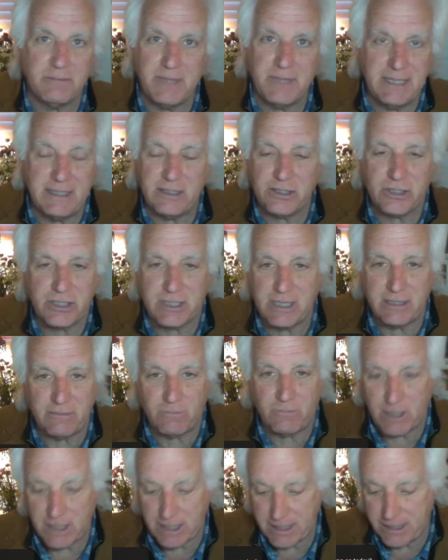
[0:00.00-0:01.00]
He just didn't
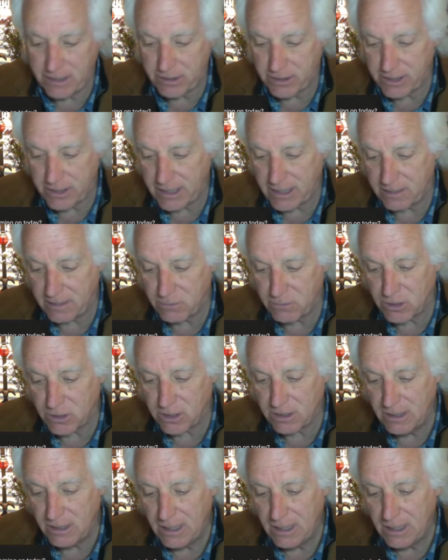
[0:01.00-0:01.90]
want to hear it anymore.